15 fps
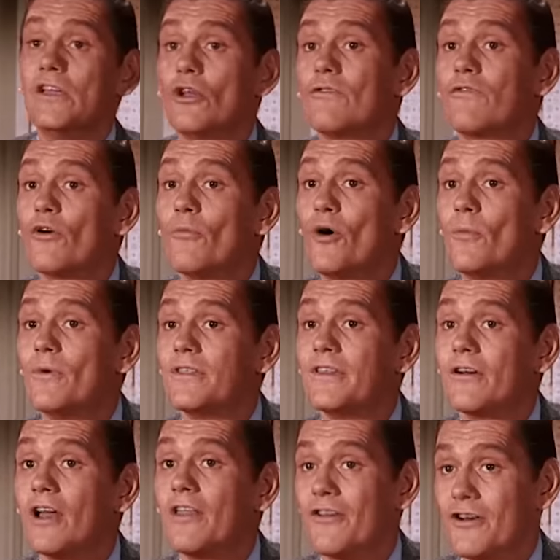You know, for a moment
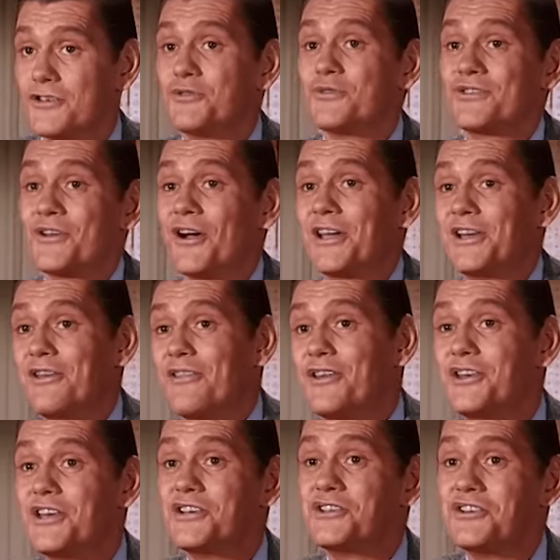there, I thought you were talking to
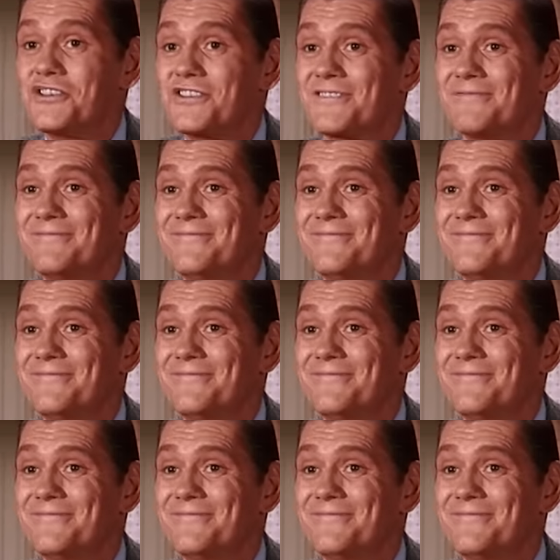the dishes.